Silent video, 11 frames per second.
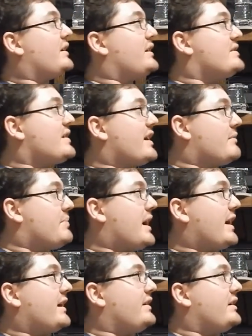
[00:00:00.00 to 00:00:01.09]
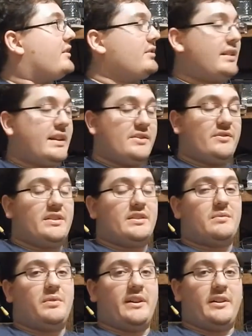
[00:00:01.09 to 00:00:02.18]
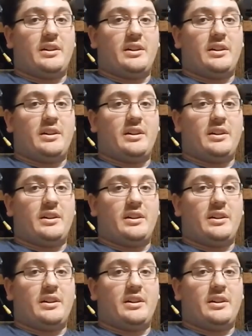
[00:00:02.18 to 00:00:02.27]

is a Pioneer LaserDisc player,